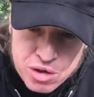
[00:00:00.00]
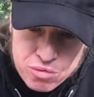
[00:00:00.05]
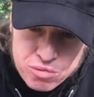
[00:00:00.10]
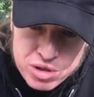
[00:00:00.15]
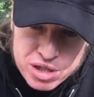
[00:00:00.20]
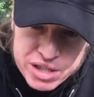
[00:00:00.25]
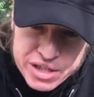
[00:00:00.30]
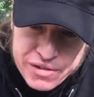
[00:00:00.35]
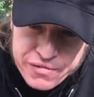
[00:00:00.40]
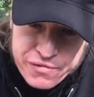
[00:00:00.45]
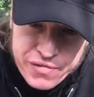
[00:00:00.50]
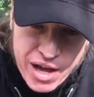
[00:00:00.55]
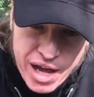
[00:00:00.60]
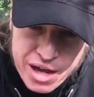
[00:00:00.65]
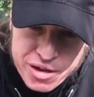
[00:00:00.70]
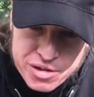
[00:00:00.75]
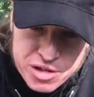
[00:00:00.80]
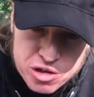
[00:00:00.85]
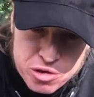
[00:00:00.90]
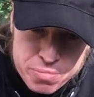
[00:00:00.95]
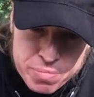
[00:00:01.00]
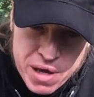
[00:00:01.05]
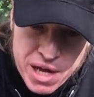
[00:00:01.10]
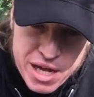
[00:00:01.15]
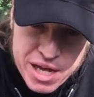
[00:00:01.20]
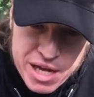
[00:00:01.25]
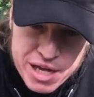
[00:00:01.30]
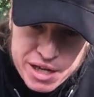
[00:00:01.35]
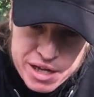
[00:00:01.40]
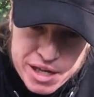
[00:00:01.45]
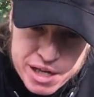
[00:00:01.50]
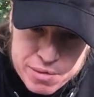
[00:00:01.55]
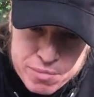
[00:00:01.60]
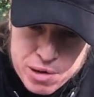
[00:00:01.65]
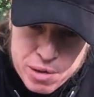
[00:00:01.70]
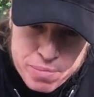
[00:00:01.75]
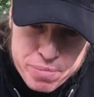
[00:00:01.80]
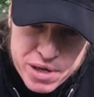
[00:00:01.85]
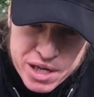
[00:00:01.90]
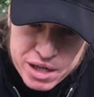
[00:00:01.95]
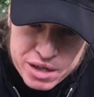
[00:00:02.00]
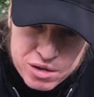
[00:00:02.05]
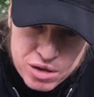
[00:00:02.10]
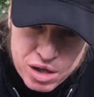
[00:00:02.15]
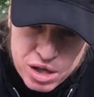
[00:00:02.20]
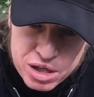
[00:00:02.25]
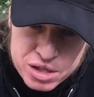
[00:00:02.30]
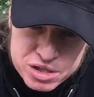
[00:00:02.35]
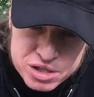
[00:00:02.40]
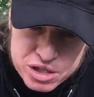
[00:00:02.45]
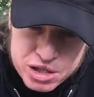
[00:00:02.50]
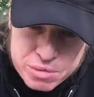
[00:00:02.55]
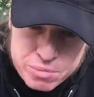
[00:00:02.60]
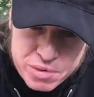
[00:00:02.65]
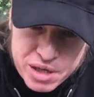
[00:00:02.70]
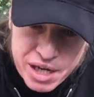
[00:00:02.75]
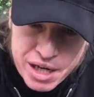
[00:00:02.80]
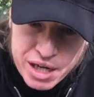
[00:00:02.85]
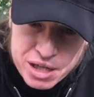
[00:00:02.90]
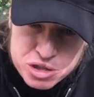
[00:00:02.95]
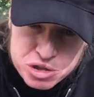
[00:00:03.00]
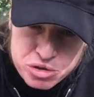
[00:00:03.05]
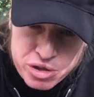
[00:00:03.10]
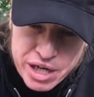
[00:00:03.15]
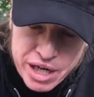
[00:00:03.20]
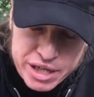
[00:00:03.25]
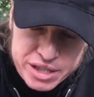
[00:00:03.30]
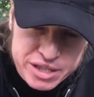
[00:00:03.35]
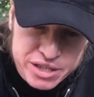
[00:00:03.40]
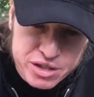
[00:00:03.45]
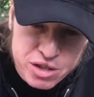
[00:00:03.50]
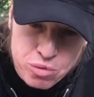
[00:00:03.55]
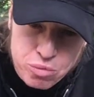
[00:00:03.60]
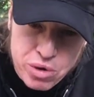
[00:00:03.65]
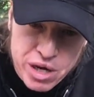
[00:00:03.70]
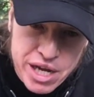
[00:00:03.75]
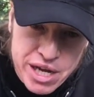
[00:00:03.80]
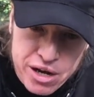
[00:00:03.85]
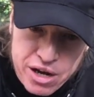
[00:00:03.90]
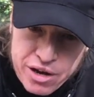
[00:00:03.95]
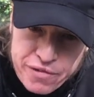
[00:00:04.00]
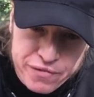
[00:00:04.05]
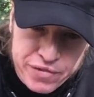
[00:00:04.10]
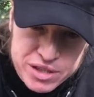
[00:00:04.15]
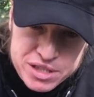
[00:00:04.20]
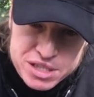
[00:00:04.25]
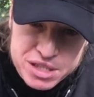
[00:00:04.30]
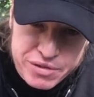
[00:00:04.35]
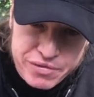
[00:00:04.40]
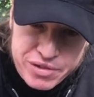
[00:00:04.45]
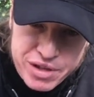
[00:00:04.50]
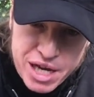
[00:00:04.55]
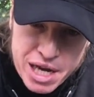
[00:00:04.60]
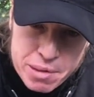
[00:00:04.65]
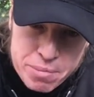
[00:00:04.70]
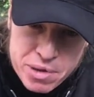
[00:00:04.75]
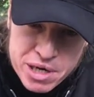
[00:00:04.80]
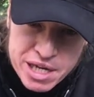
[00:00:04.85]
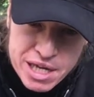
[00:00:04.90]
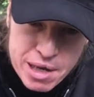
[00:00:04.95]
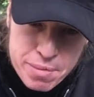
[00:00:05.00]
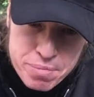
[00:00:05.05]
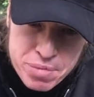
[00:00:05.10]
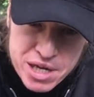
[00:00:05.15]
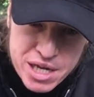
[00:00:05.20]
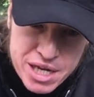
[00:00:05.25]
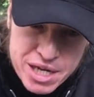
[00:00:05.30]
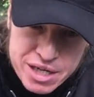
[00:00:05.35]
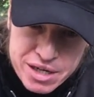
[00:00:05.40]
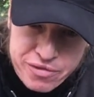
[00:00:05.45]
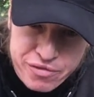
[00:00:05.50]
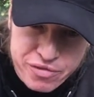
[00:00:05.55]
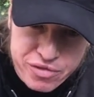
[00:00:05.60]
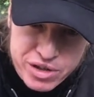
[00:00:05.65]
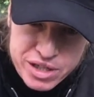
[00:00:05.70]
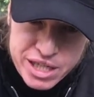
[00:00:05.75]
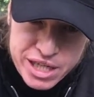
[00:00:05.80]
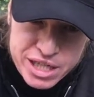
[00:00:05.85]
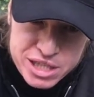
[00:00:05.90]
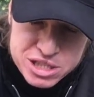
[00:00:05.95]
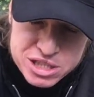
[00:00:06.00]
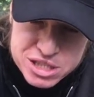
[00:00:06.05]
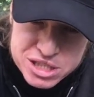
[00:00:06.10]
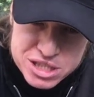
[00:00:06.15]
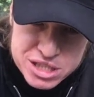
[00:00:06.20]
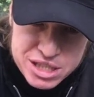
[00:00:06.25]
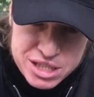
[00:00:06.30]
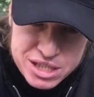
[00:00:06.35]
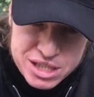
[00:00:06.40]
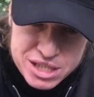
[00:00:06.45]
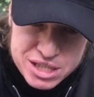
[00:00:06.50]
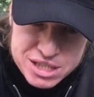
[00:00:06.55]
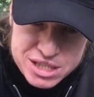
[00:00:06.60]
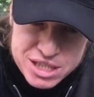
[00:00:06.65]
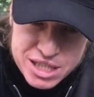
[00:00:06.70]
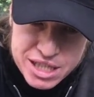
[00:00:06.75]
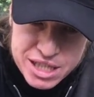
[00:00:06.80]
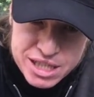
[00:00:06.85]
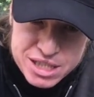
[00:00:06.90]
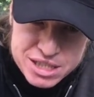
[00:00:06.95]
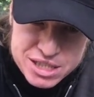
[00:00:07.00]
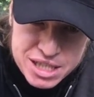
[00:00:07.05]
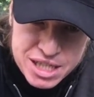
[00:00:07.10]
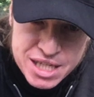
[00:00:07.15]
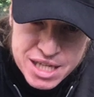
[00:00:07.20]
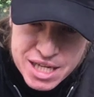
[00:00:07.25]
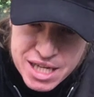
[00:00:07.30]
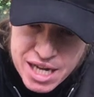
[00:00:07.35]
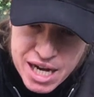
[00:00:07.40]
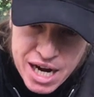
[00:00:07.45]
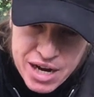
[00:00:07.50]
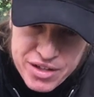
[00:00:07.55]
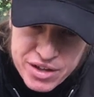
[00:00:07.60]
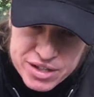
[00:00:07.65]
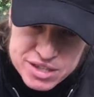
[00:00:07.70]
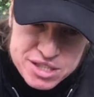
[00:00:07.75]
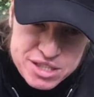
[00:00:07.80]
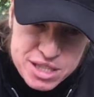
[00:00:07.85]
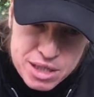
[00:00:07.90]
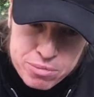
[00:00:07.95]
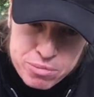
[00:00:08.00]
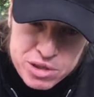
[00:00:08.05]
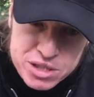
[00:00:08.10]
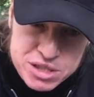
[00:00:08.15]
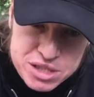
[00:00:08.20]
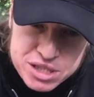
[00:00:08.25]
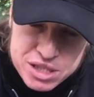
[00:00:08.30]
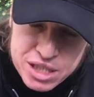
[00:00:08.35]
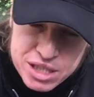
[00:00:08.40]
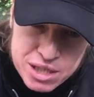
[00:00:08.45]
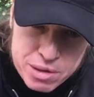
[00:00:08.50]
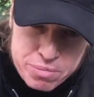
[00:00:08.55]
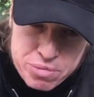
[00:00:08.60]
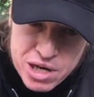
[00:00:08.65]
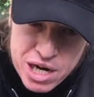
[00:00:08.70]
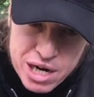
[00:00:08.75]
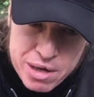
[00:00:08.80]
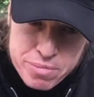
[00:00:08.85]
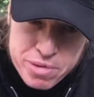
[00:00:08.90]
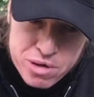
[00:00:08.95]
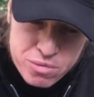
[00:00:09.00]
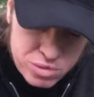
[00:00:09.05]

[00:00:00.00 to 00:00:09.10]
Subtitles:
really value paying him a big long-term contract. And the way offensive linemen get paid in free agency these days, I think someone's going to probably be